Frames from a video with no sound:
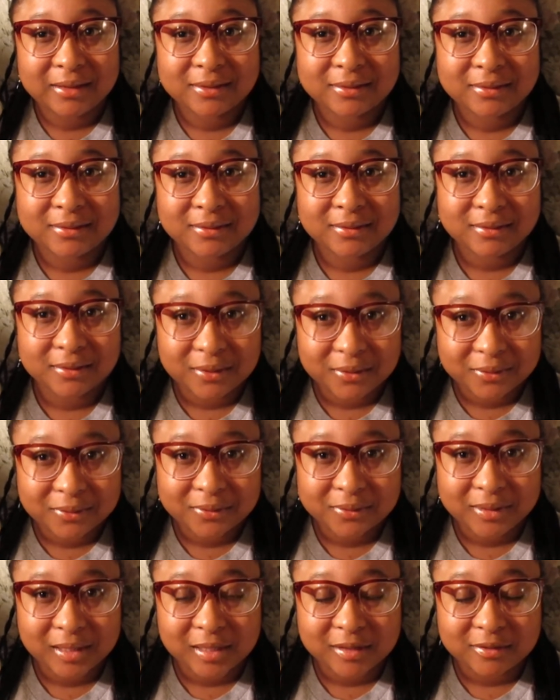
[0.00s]

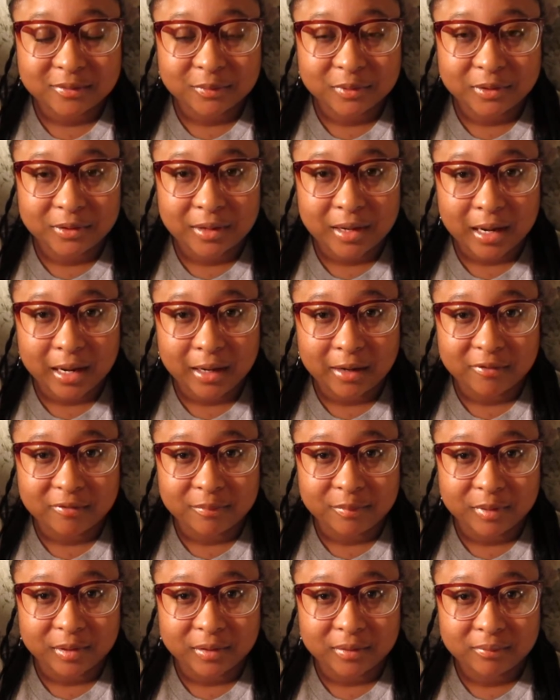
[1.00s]
So that's where
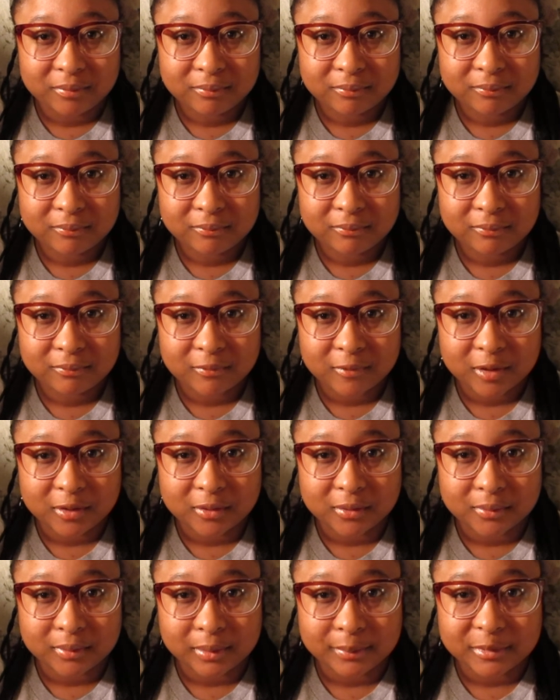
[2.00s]
I've been.
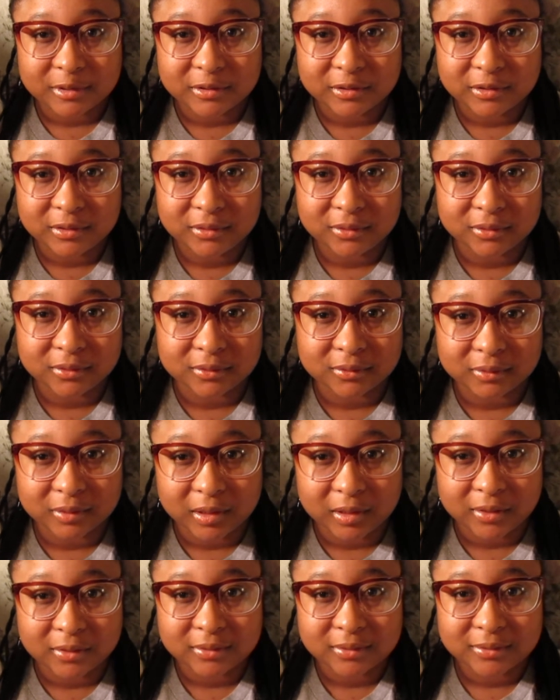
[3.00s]
I'm a senior, I
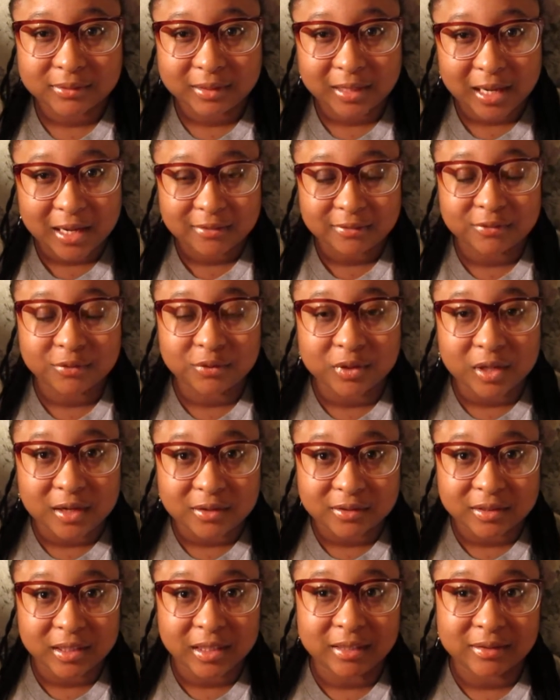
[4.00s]
guess, class of
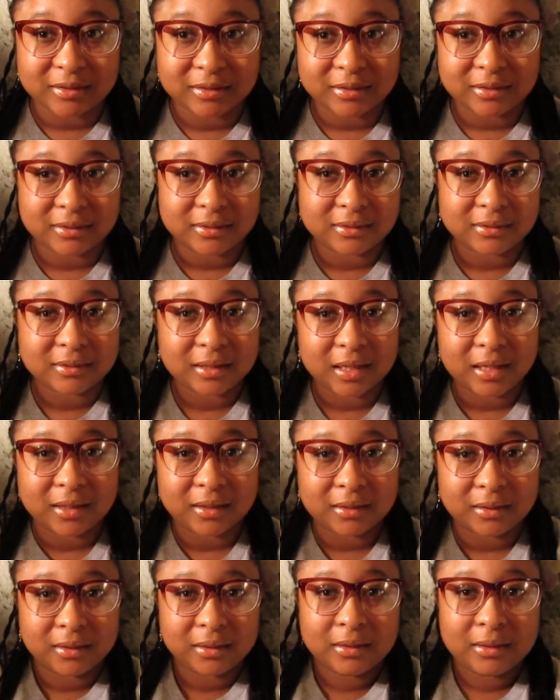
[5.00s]
2018,
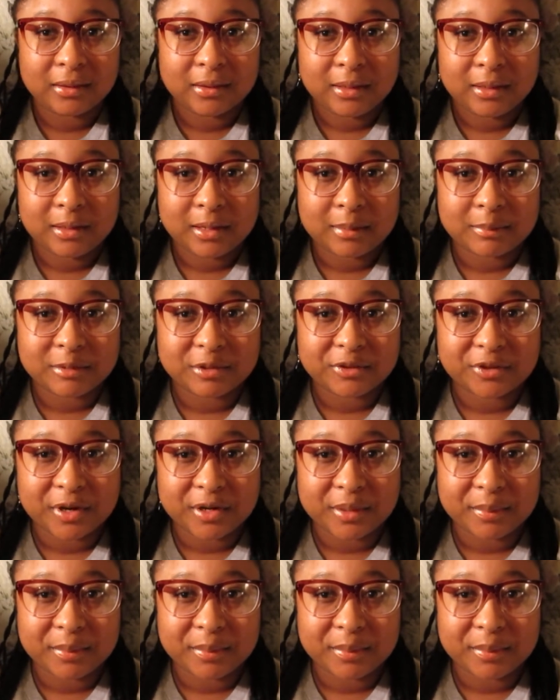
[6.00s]
and I've been trying